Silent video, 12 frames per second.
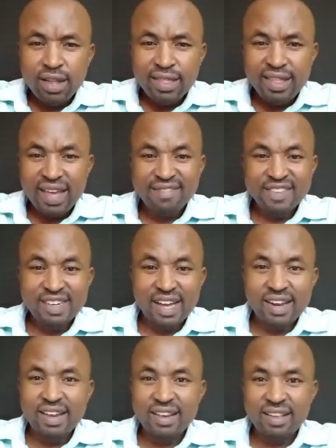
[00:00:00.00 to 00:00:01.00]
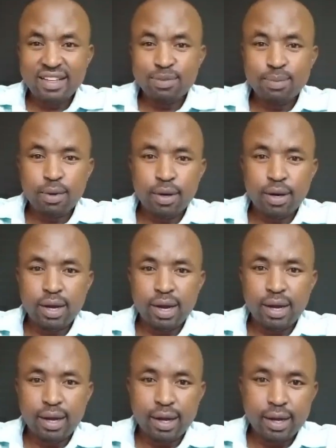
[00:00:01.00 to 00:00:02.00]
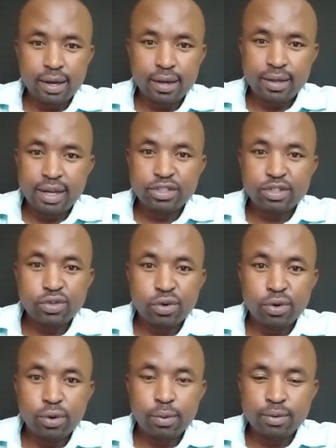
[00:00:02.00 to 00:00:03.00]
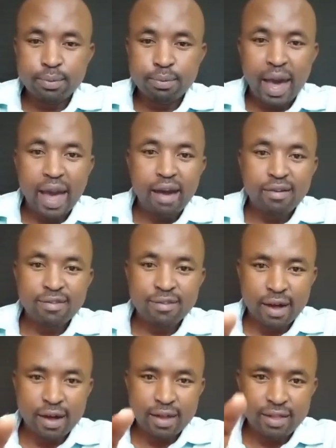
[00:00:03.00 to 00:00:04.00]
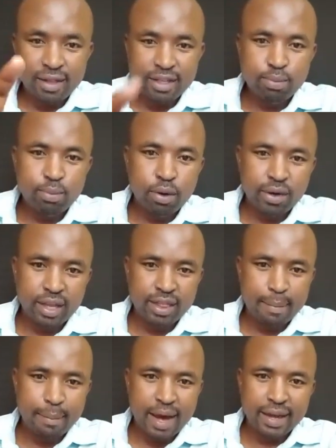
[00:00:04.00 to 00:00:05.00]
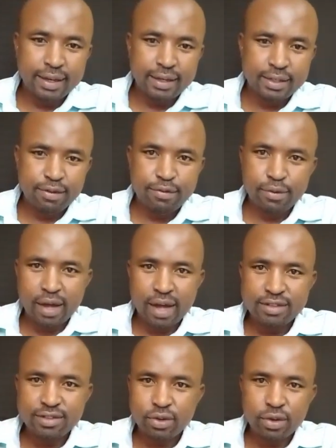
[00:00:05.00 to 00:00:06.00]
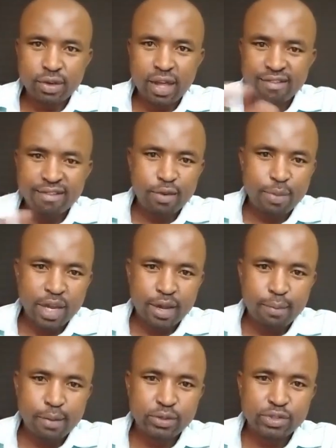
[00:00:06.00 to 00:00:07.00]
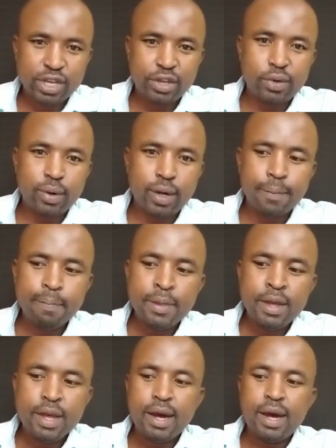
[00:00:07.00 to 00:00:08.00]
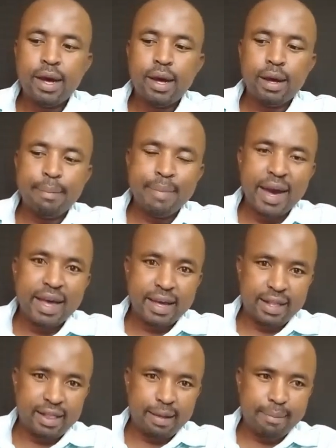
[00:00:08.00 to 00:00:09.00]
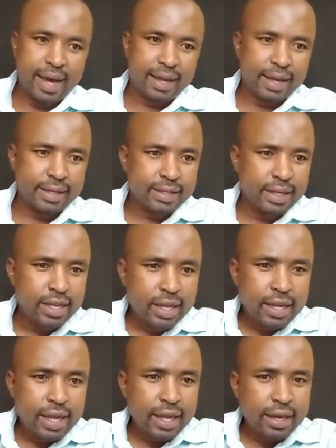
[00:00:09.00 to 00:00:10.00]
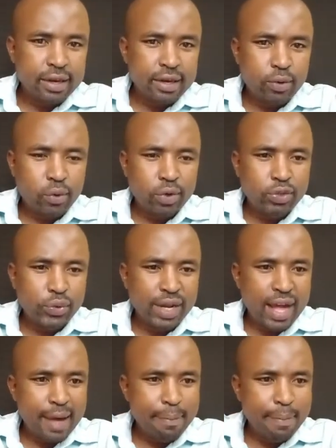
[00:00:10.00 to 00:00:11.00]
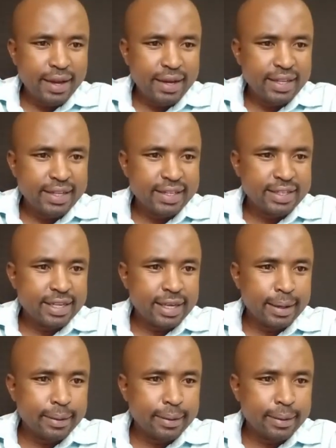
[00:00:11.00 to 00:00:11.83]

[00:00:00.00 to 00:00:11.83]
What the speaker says: they have tried, and this bond, there's no buyer of this bond in the market. If you as know, they have not been able to secure a buyer in the market. And what will happen is